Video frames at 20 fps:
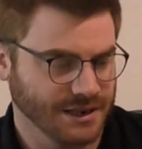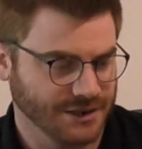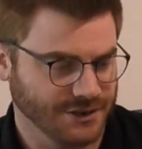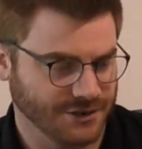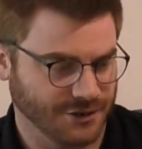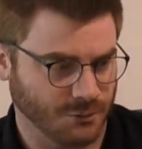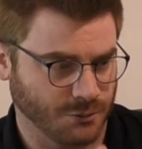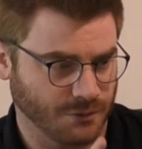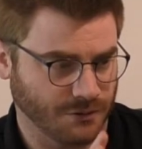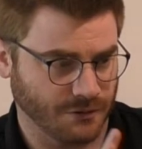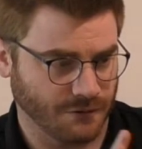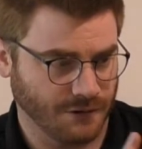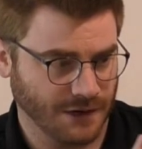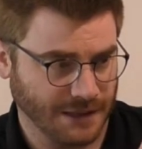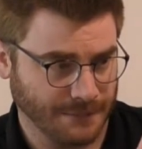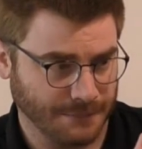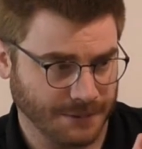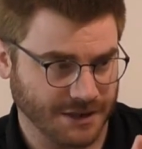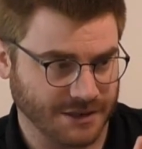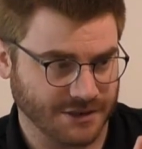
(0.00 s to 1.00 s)
So we were
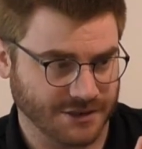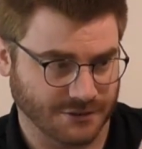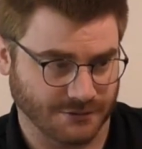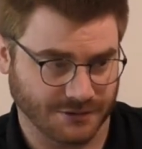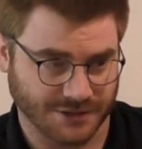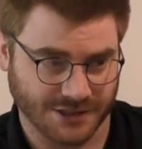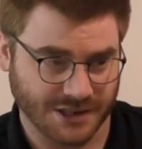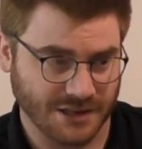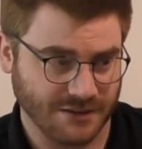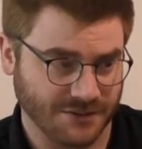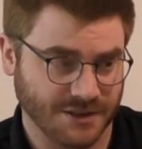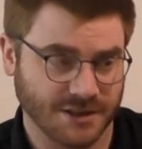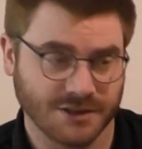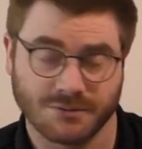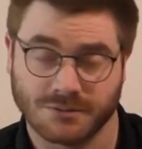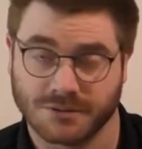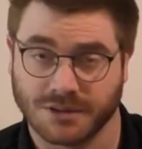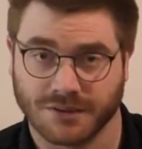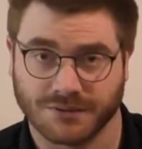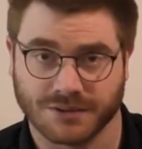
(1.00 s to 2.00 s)
really pleased to receive
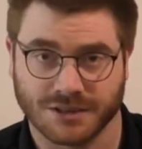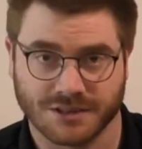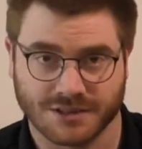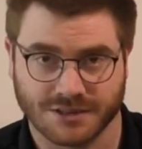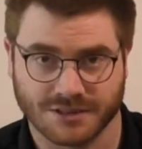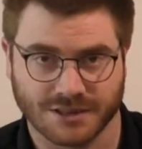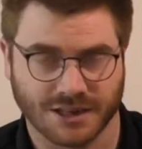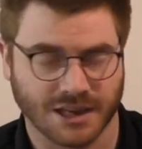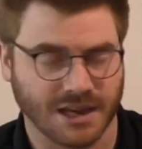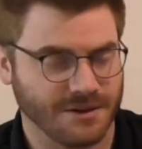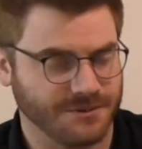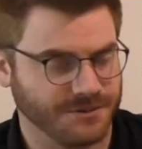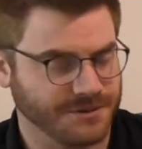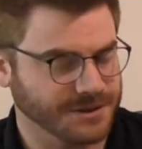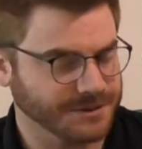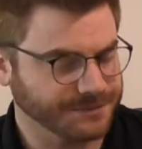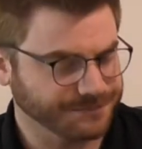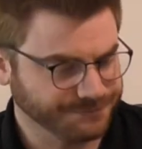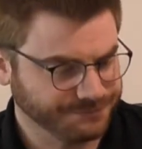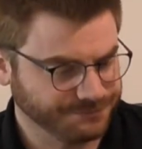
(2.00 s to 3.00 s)
this. We were given this as a
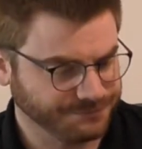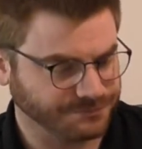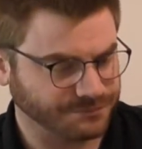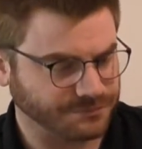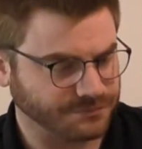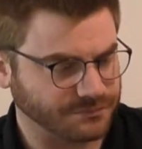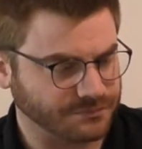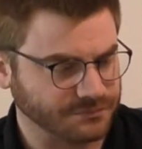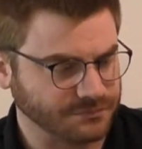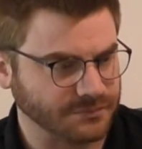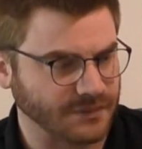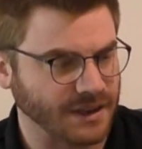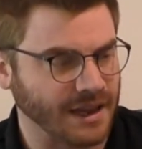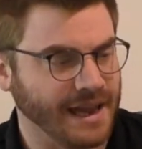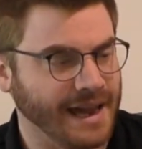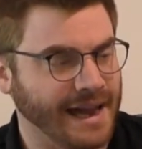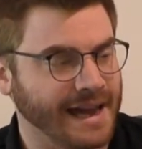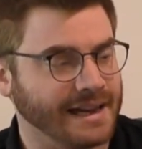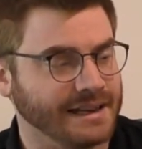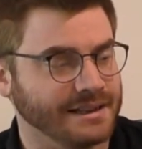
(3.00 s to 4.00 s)
gift,
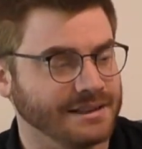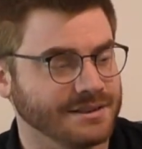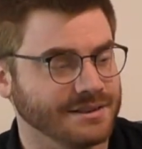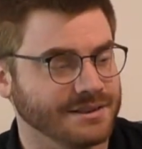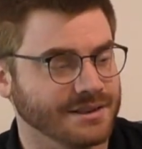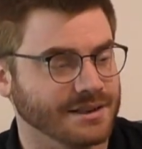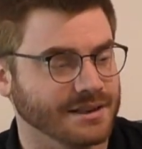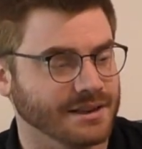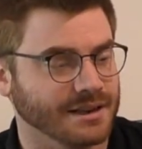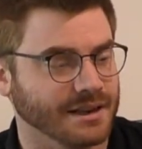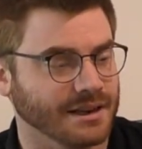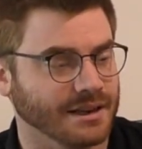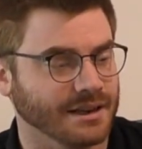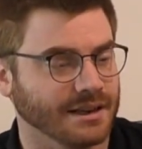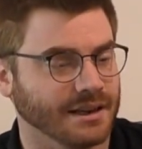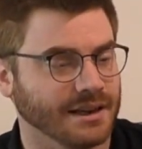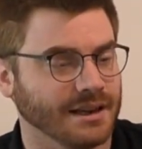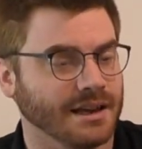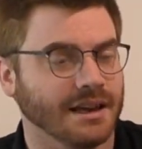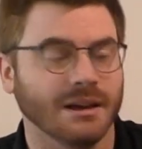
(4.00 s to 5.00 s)
and
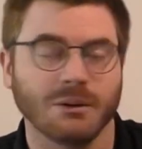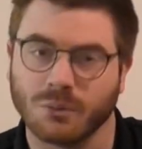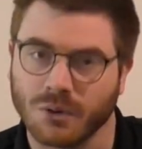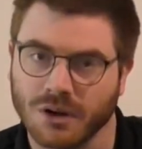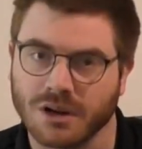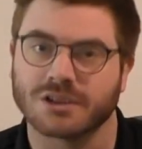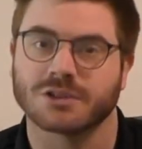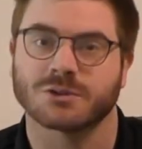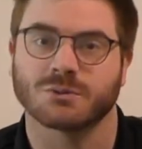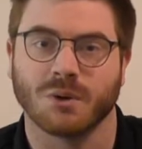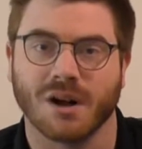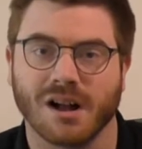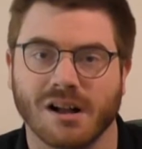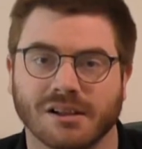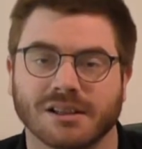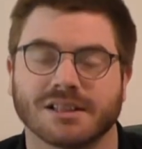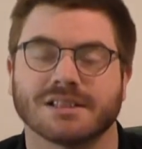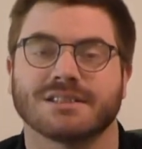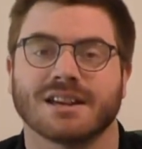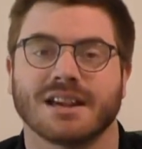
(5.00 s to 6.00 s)
it works
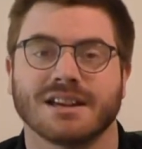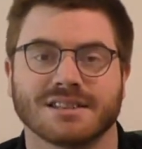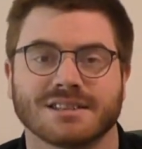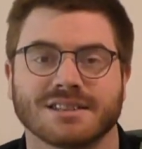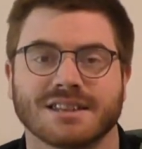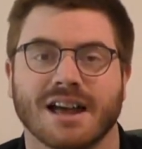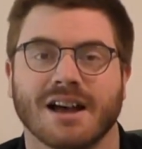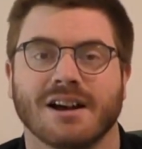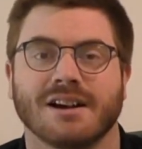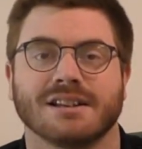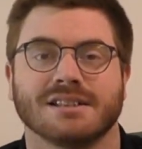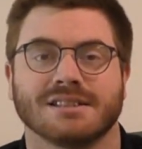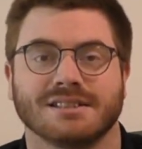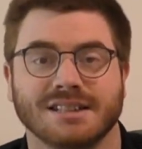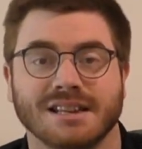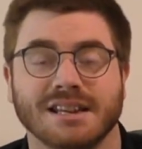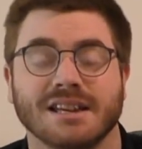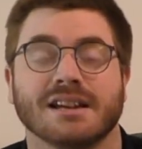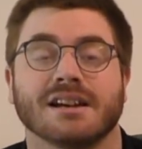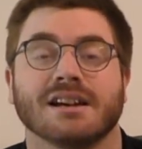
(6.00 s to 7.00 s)
well. It takes that
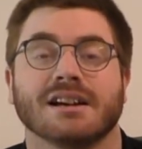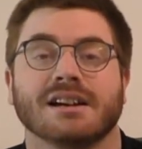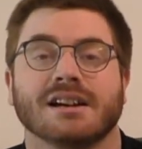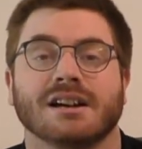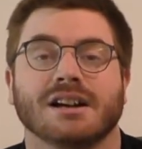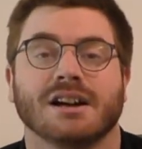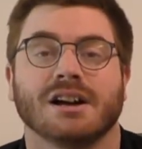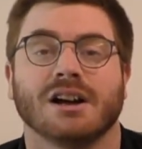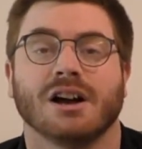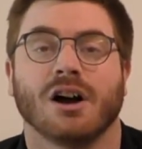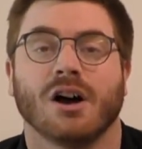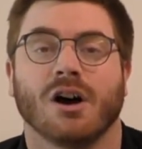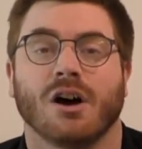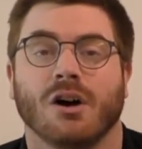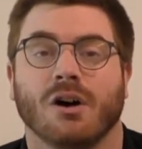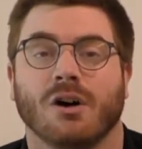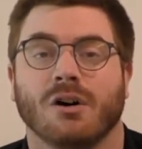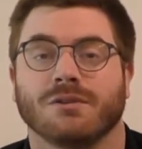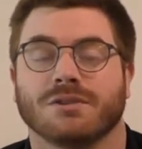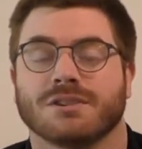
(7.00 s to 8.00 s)
idea
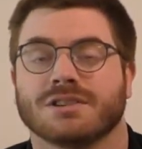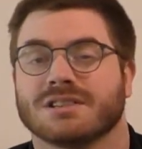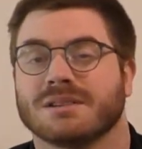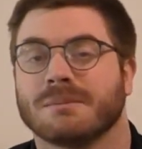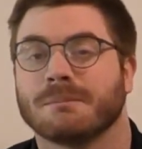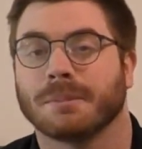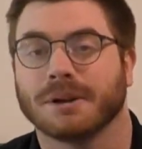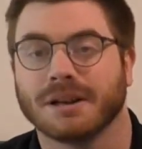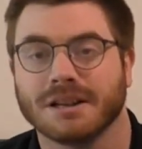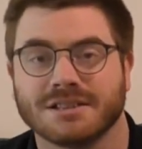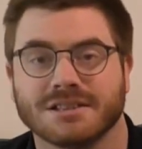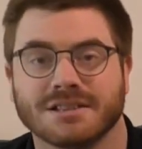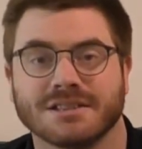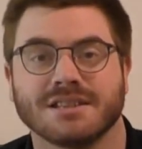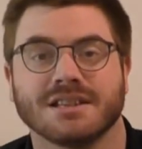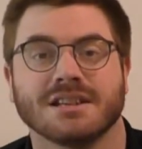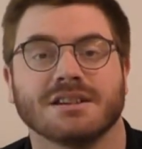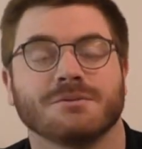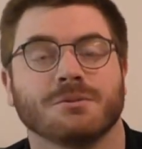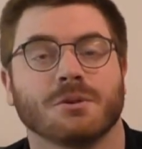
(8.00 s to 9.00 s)
of the
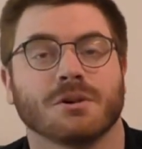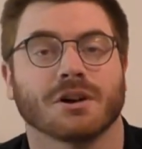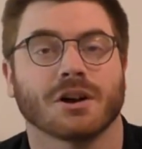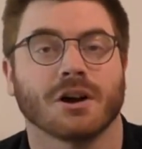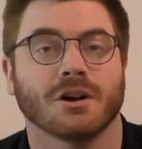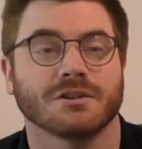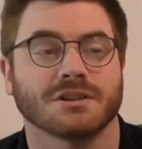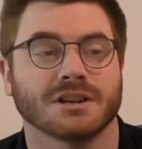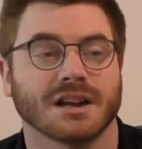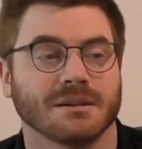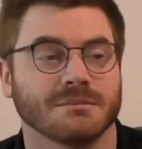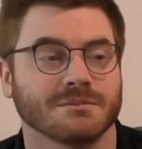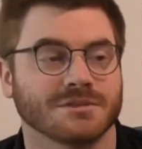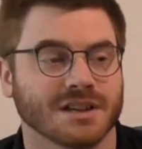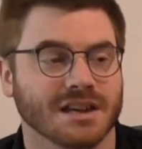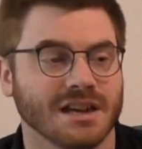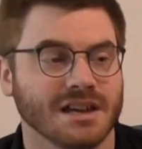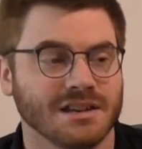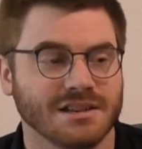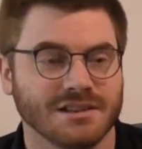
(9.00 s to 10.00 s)
simplicity of what Codenames
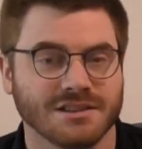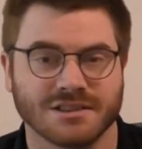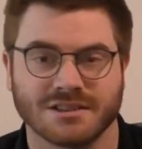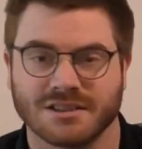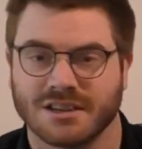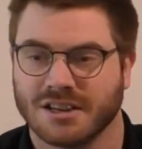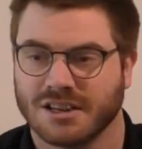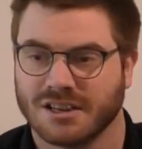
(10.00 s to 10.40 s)
is,